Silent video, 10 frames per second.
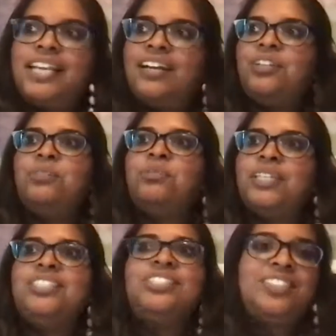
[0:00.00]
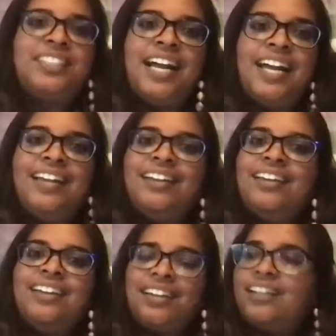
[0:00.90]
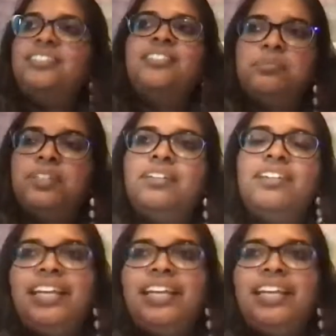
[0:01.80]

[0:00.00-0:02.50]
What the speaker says: How do you reach that customer?